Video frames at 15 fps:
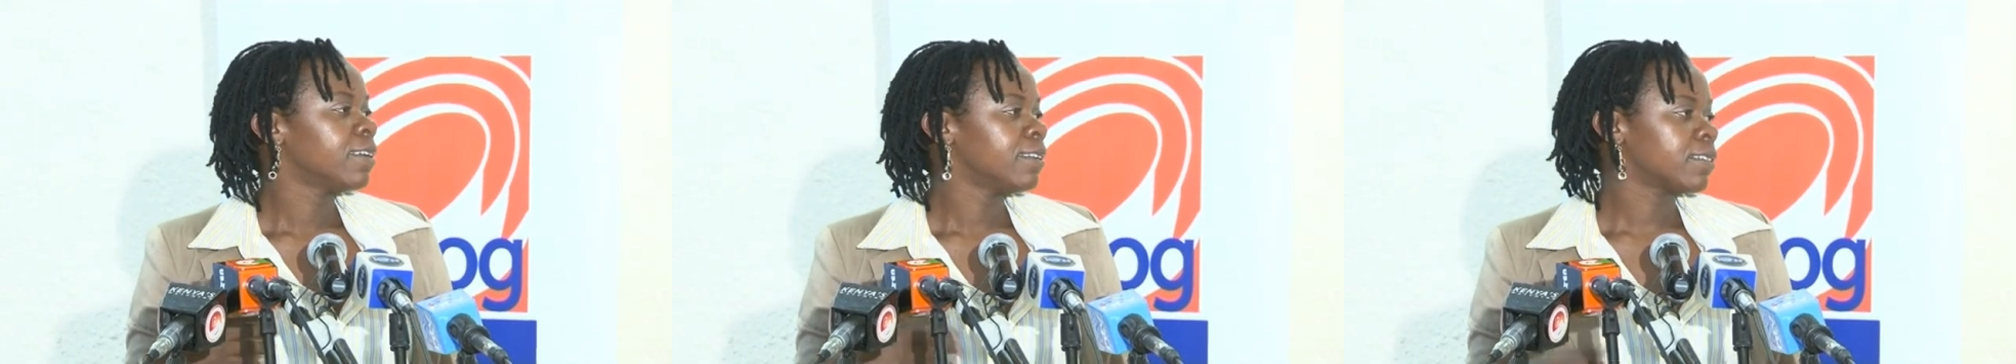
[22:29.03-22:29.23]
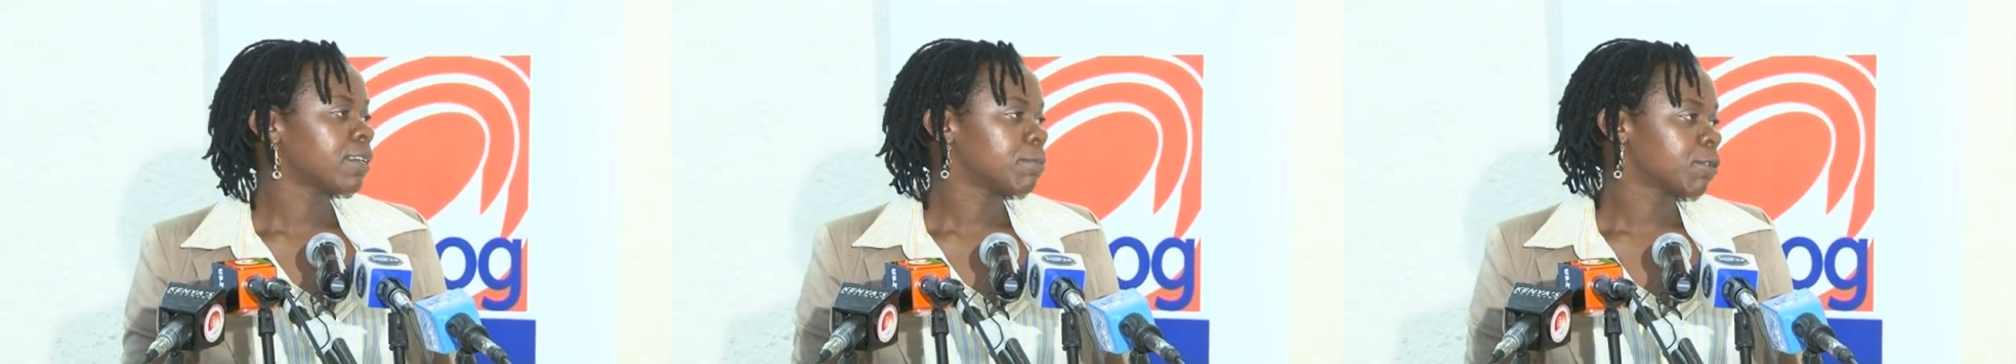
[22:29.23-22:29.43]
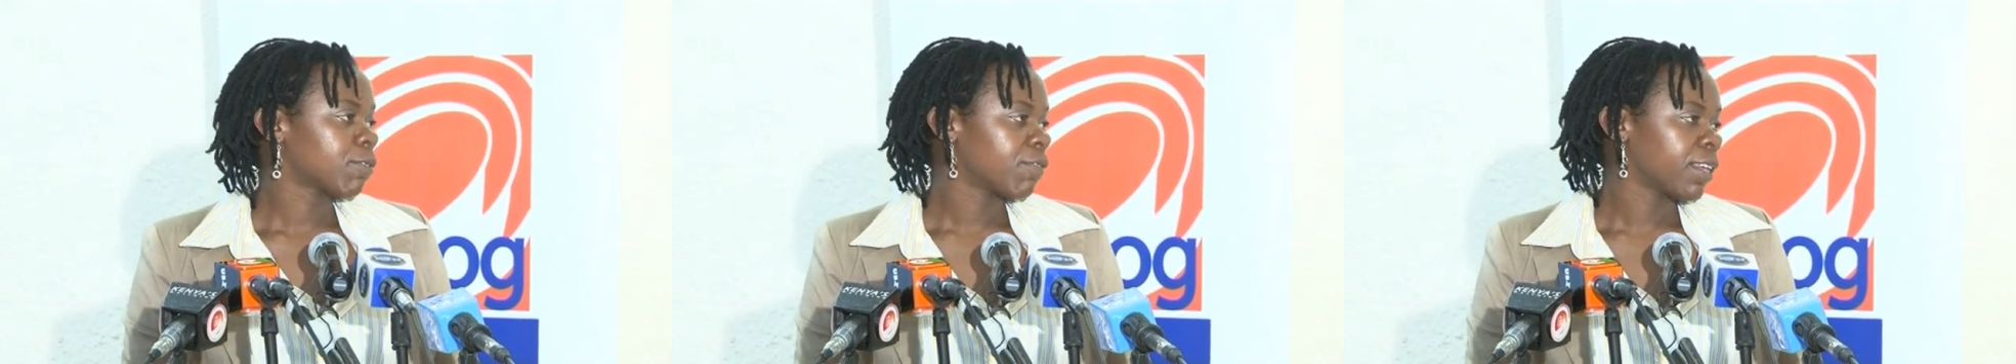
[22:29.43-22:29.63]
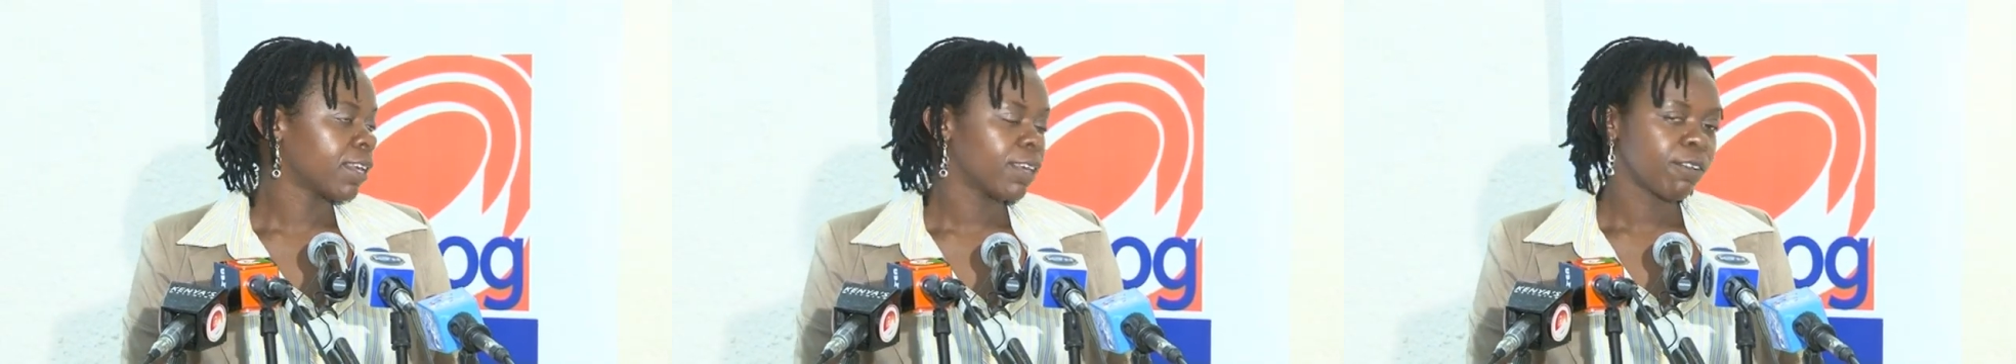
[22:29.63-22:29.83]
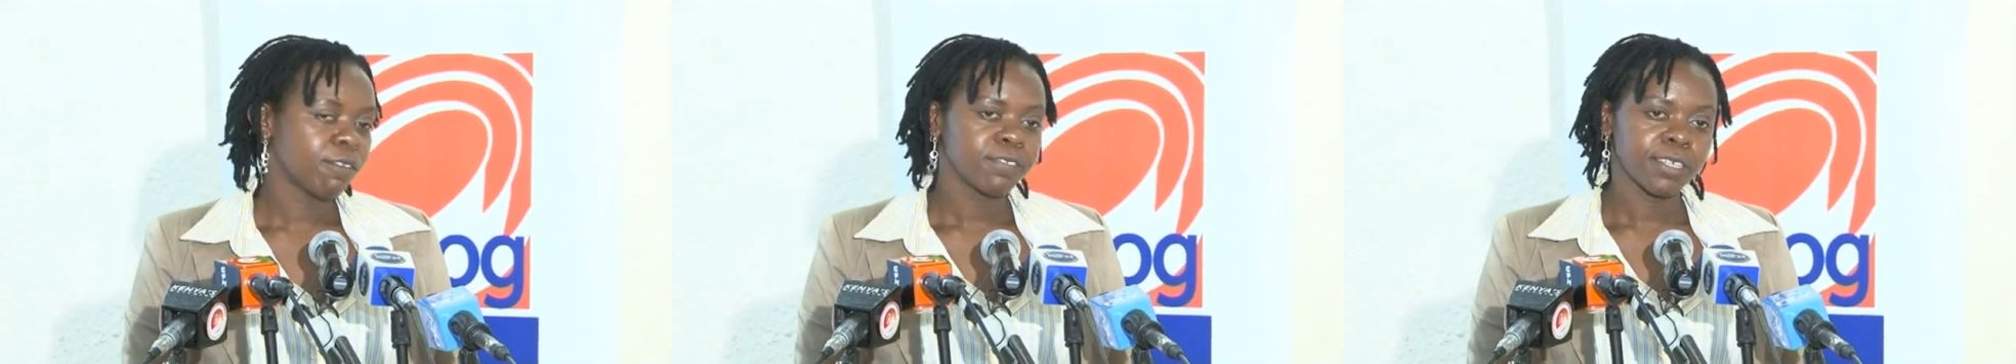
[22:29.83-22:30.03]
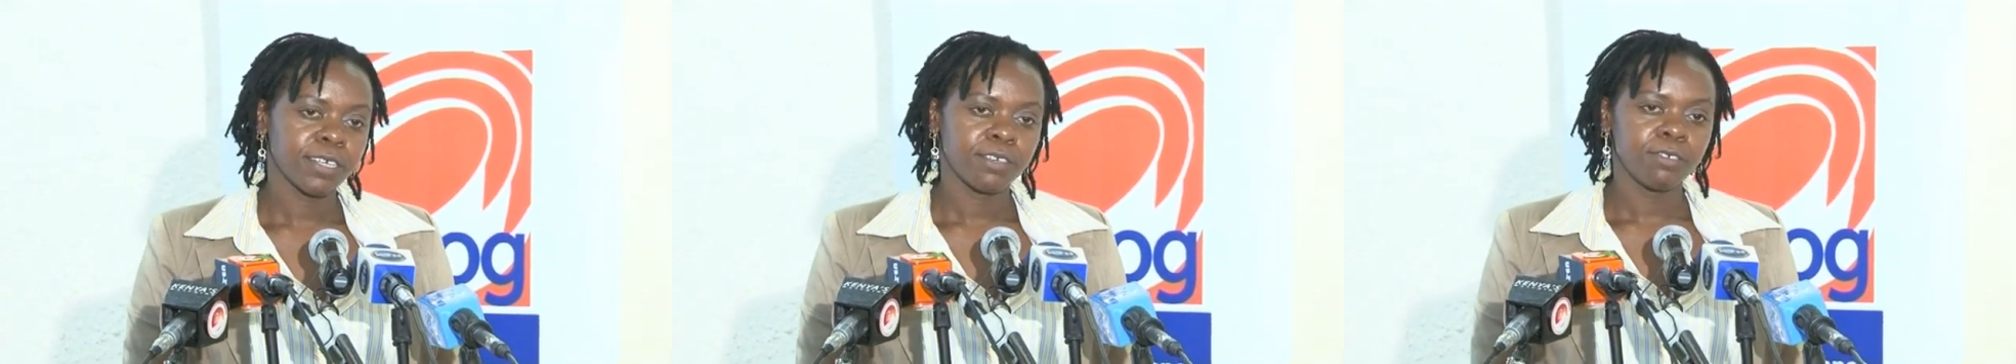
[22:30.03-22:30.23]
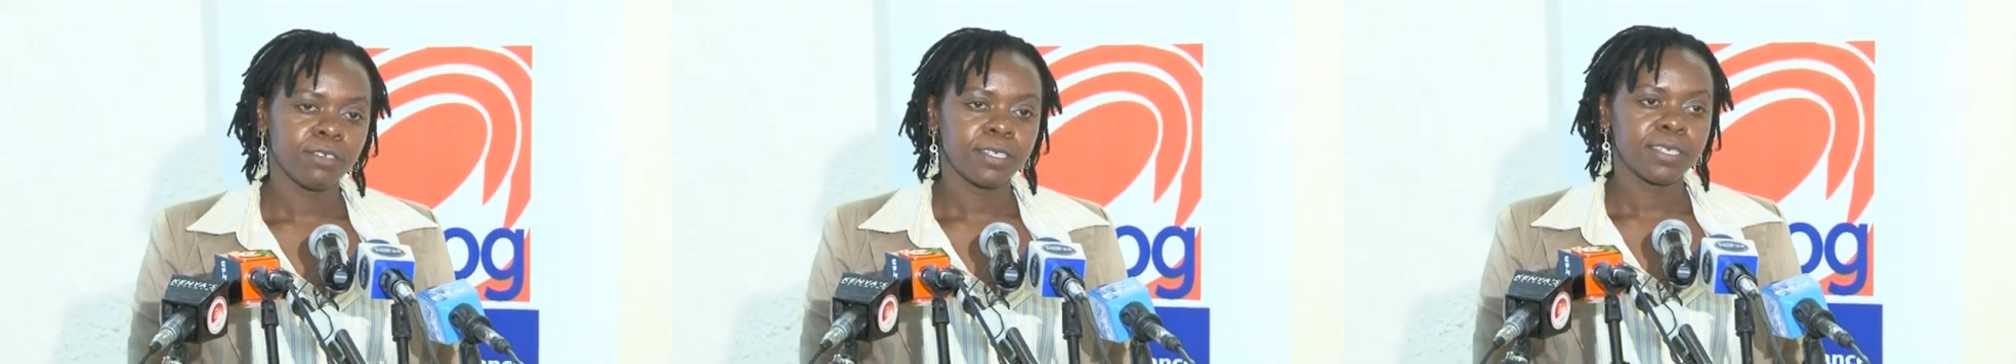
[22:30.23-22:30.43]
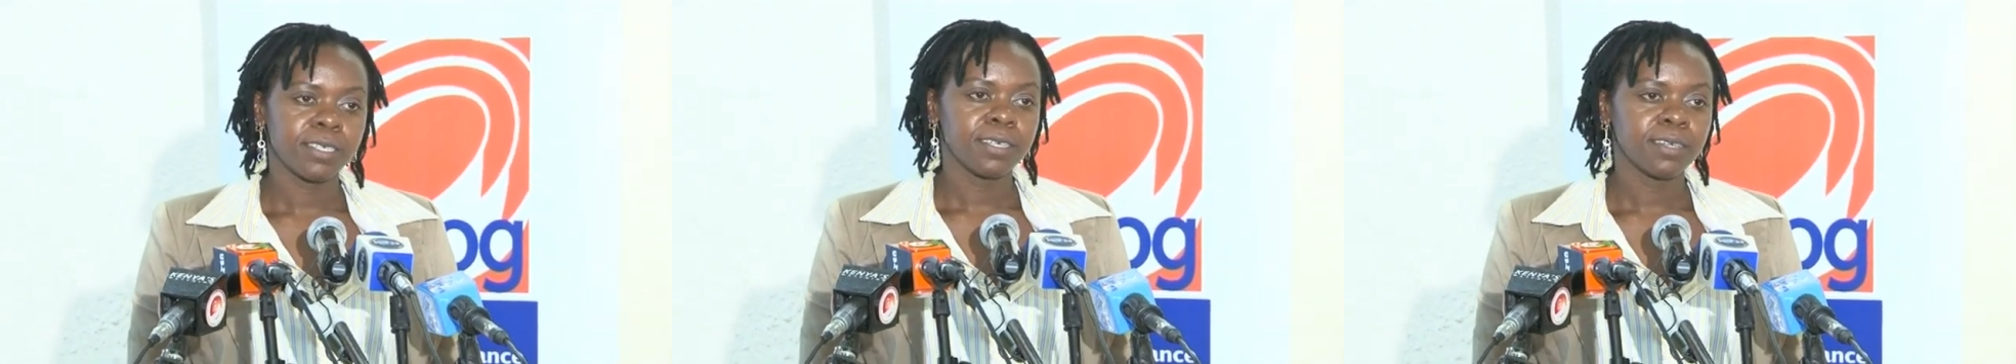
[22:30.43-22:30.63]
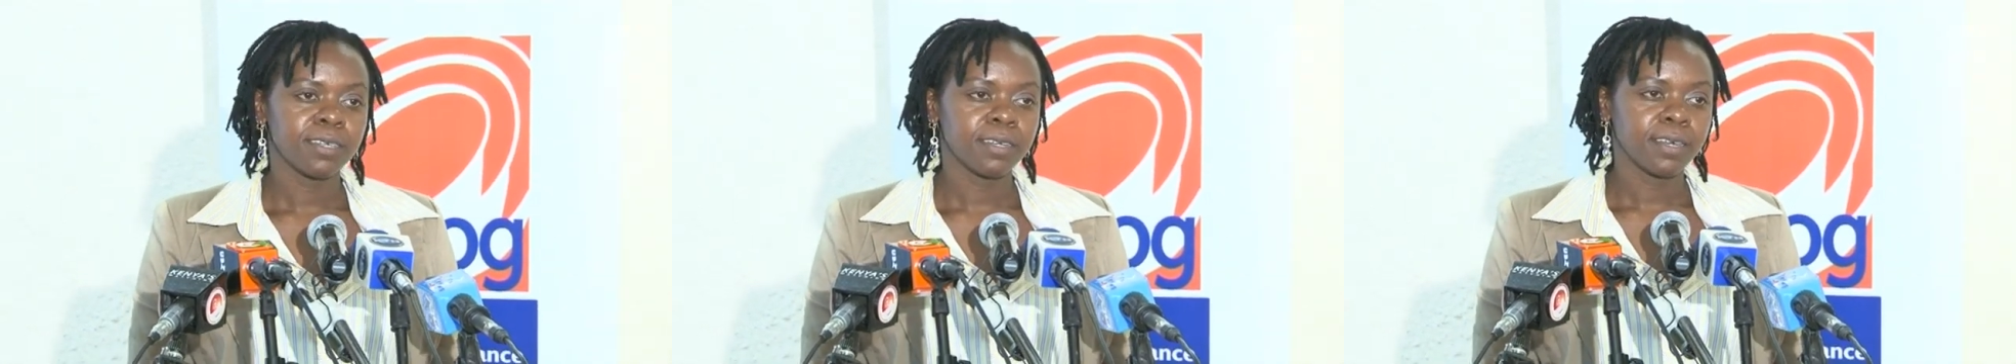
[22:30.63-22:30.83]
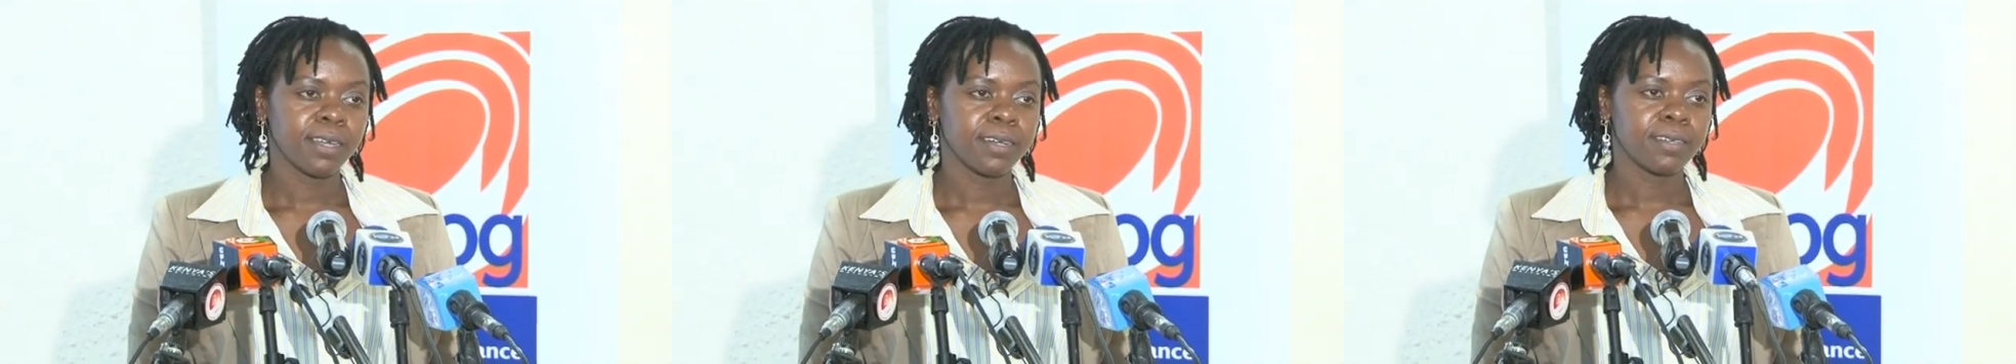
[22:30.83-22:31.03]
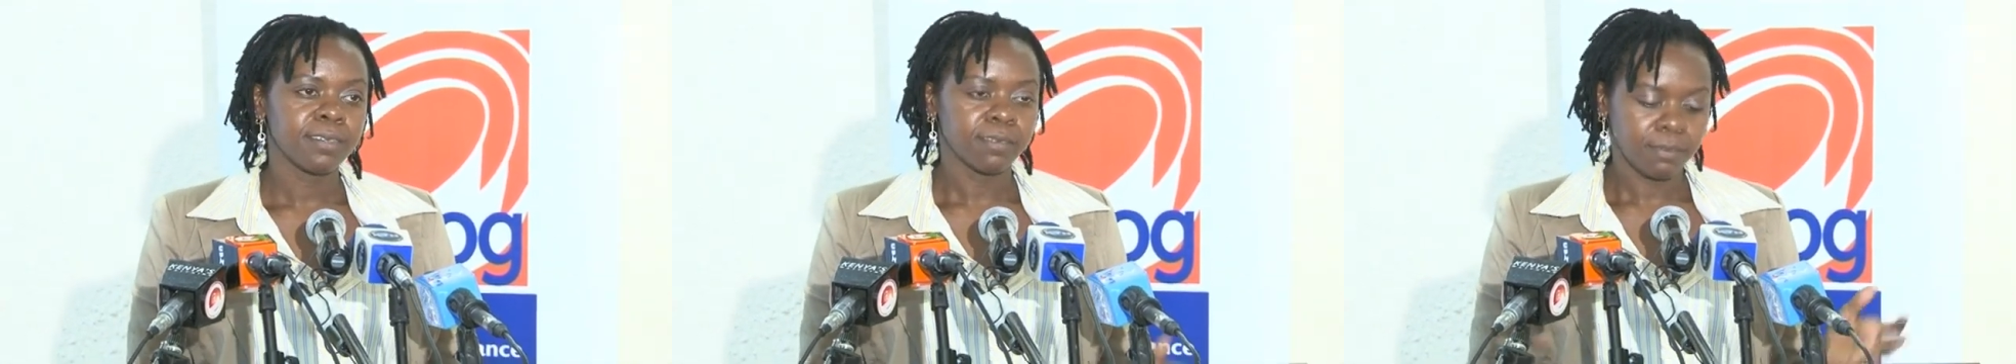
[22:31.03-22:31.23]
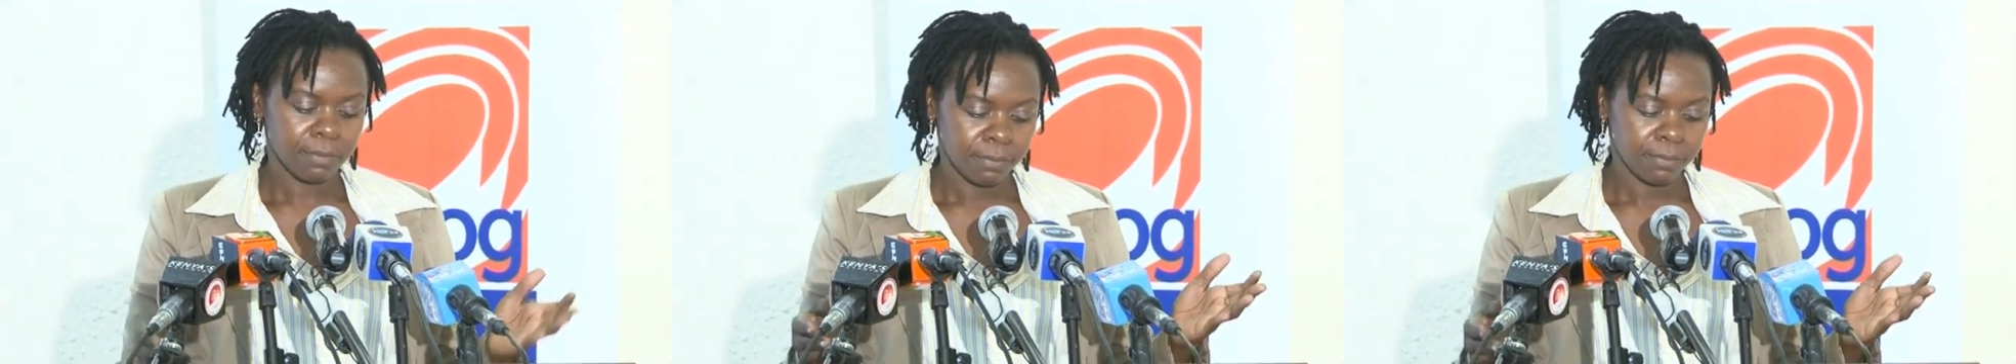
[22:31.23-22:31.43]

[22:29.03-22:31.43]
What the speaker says: in terms of thinking of security and